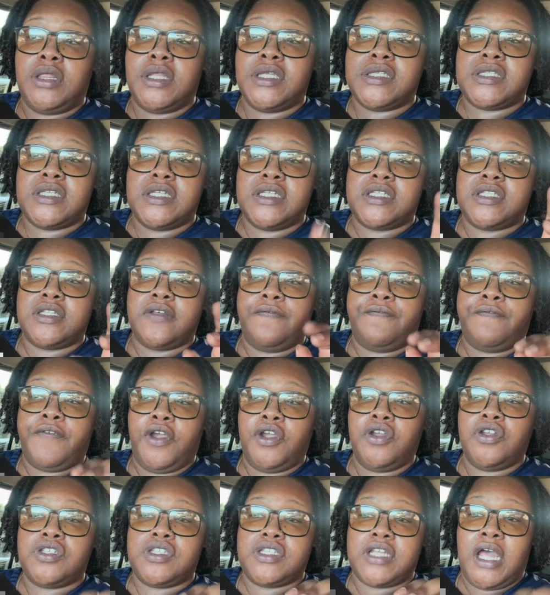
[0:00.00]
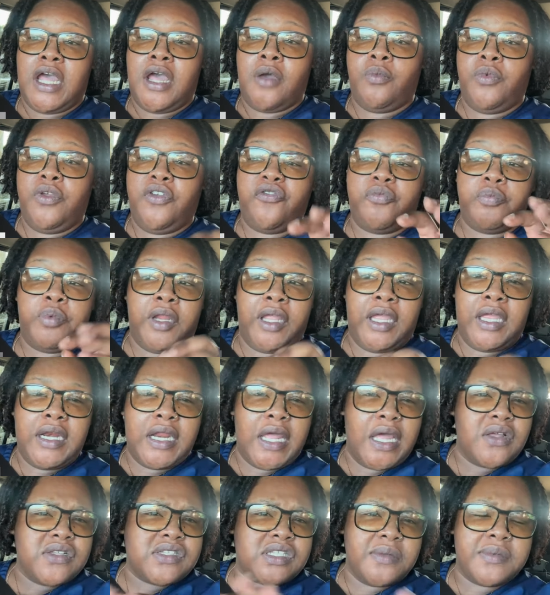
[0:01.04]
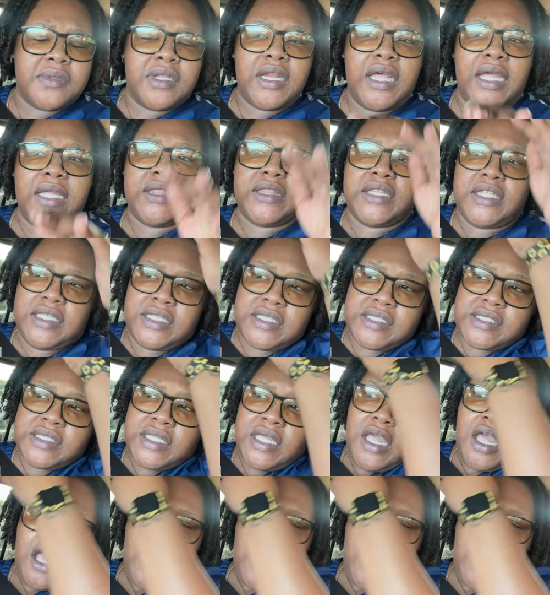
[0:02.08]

This is the first time we've planned out something like this.